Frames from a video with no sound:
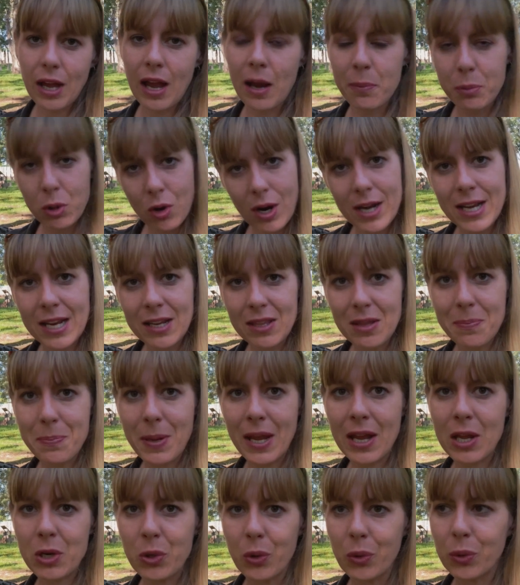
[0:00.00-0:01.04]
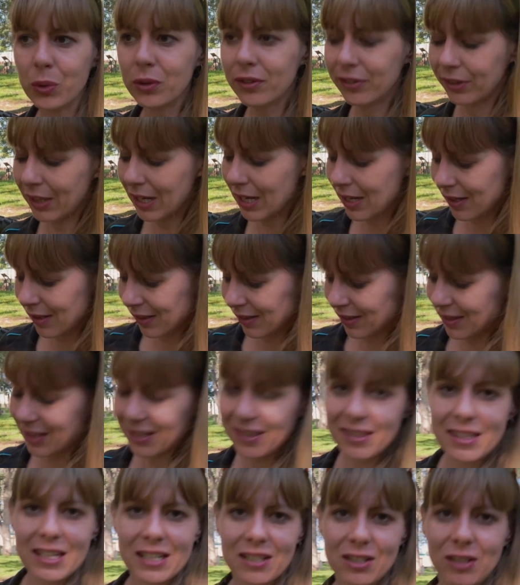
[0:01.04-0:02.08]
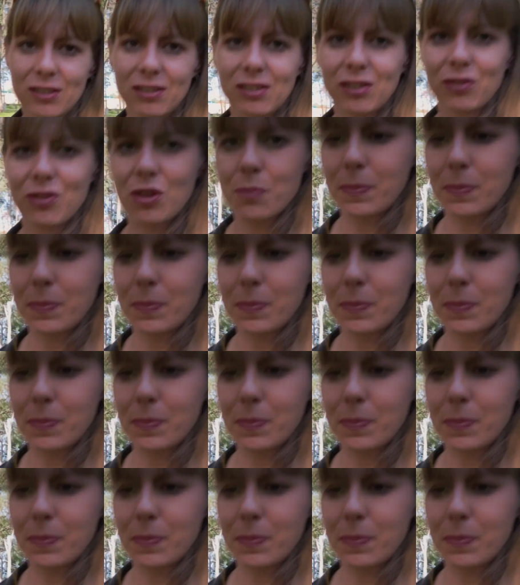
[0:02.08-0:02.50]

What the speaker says: upgrading the pedals is the thickness of the